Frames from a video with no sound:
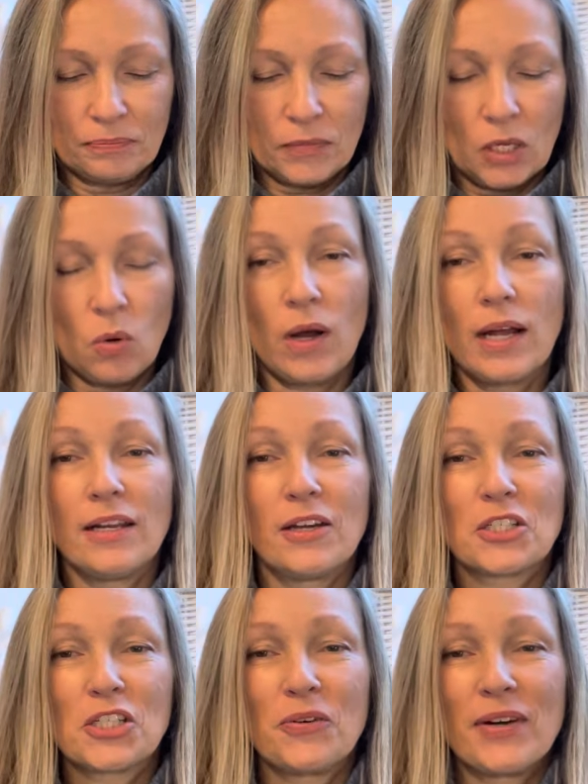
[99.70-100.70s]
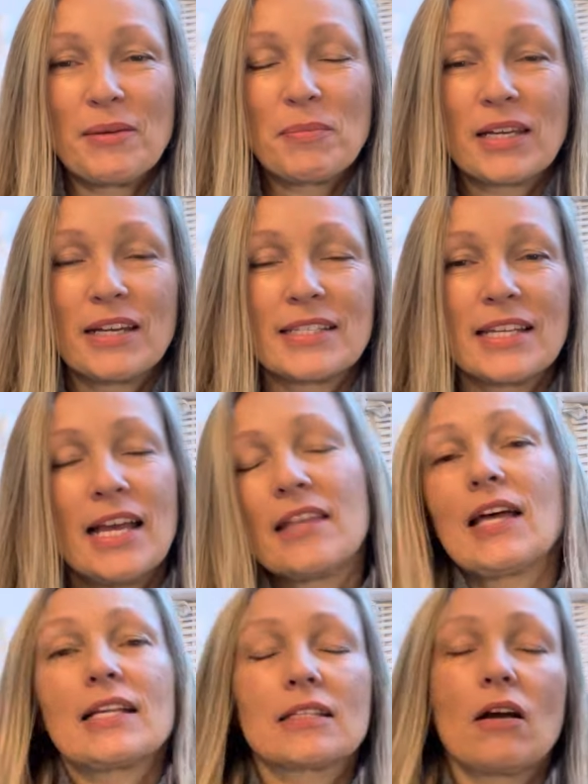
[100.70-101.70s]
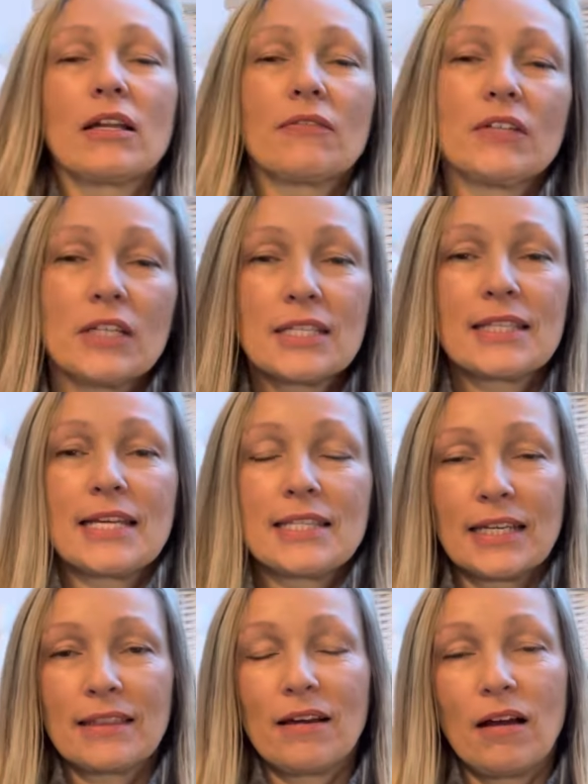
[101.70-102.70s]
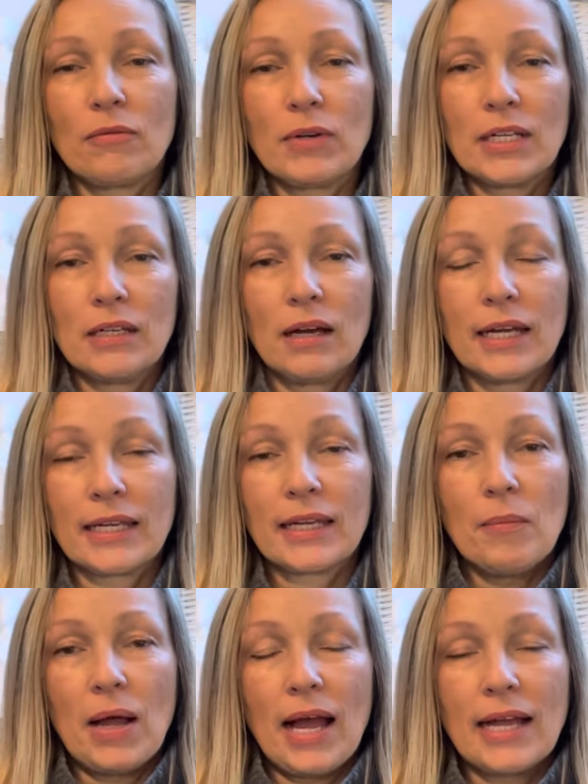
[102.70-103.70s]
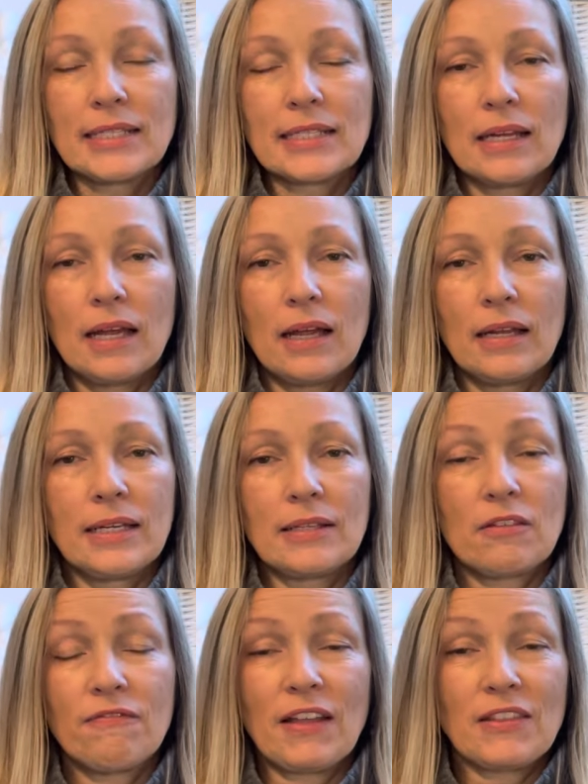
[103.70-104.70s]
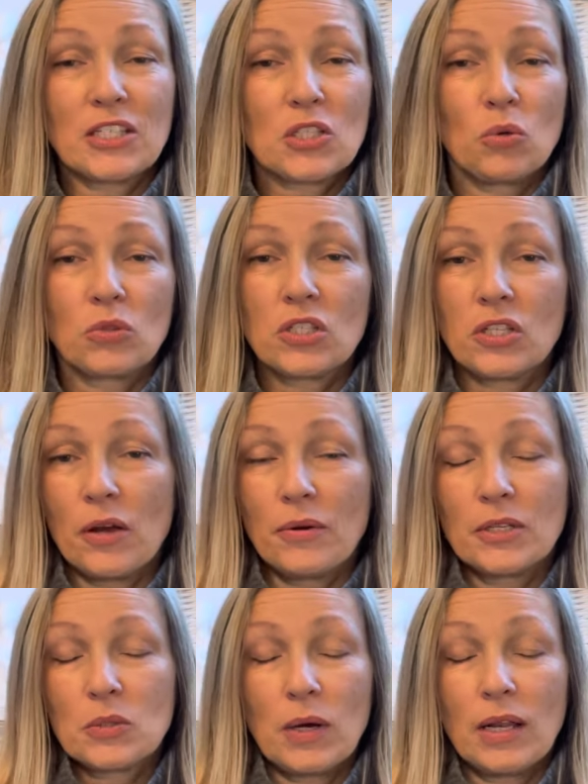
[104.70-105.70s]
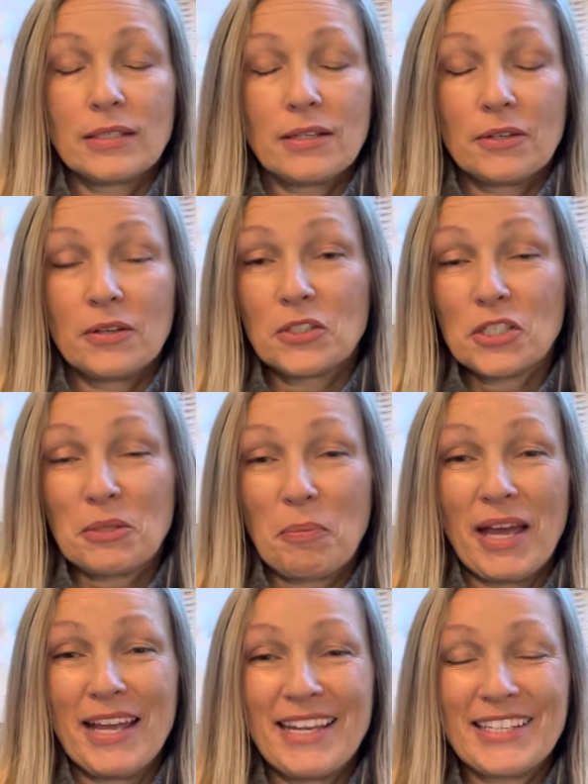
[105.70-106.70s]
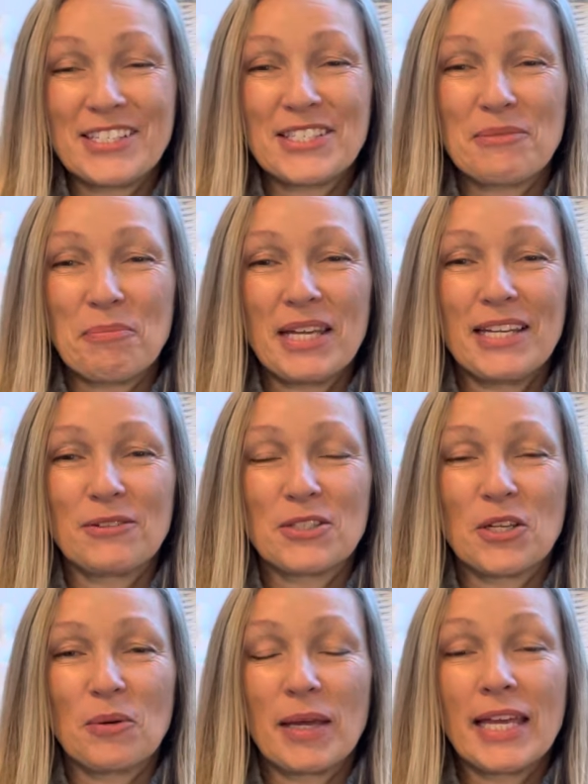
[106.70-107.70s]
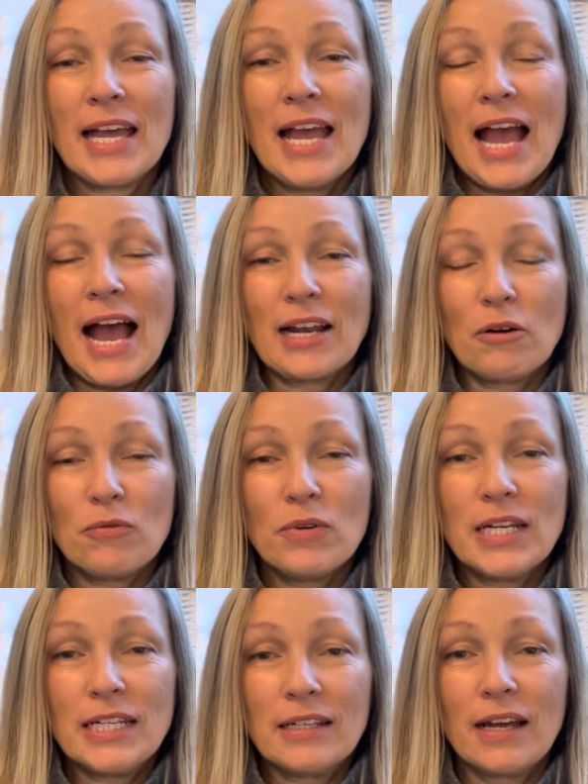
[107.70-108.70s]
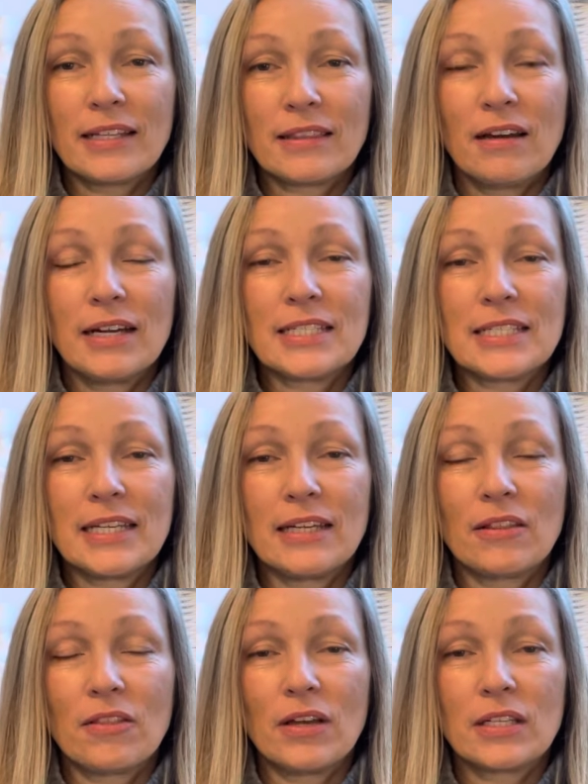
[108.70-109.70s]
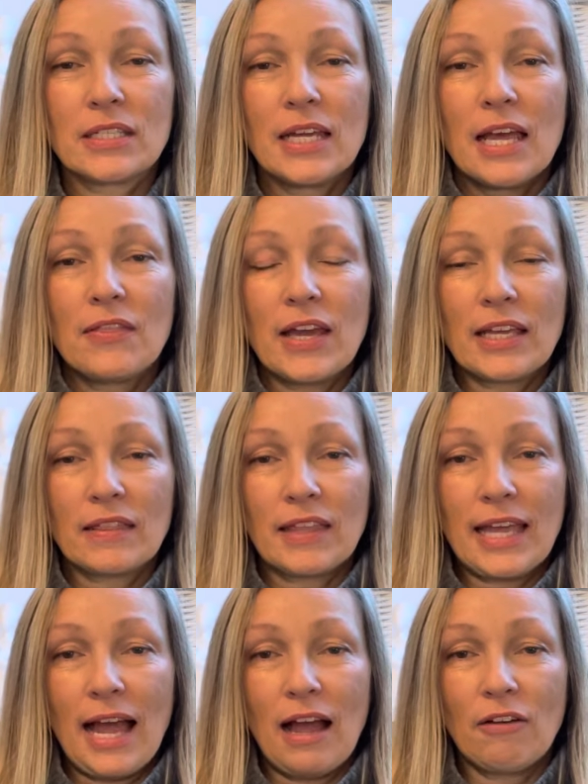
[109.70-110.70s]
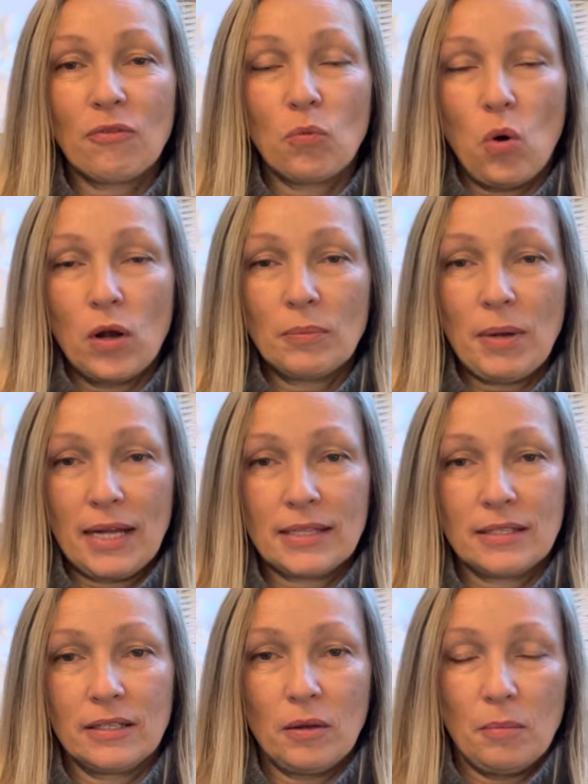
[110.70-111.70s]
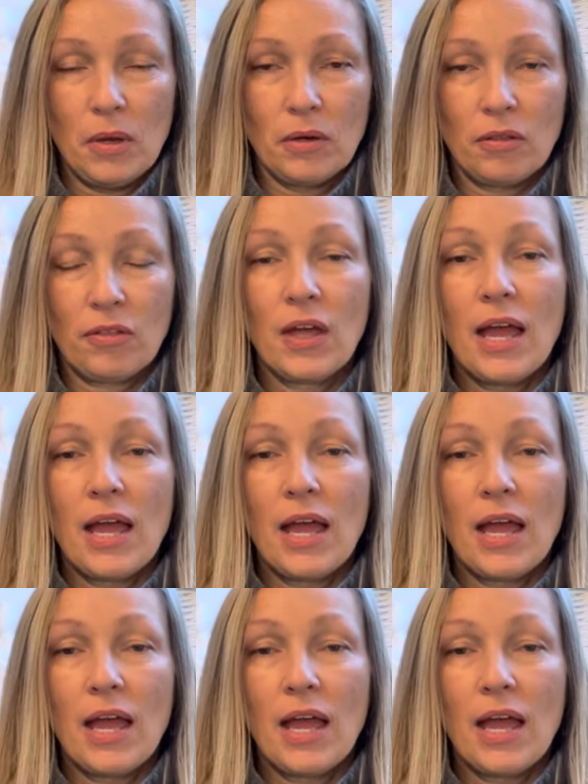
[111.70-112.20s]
quiet luxury, because that's kind of an aesthetic that I really like, and the fact that it's called Stone as well, I don't know, it just appealed to me. And I really like the idea that they have one pattern a month